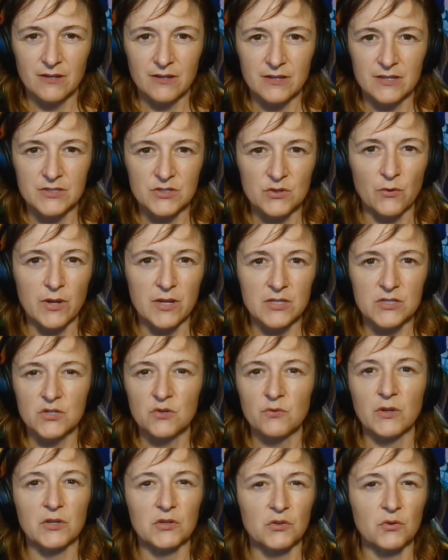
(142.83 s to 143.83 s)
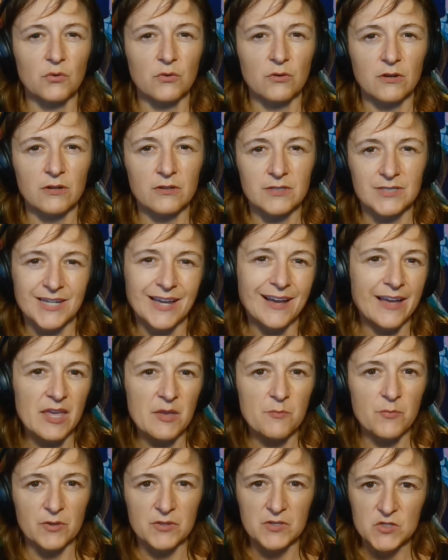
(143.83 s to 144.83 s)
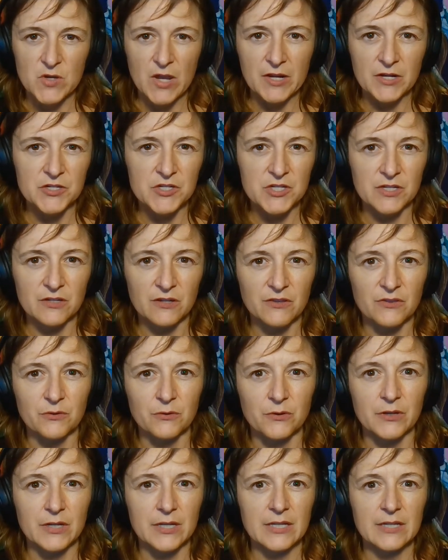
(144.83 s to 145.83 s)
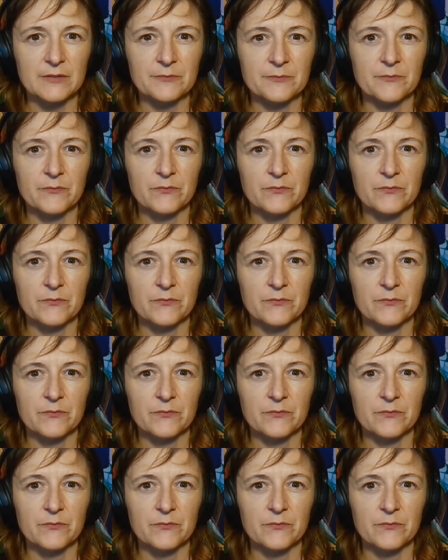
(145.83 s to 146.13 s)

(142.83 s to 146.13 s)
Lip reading: is going to ignore type and strategy and authority.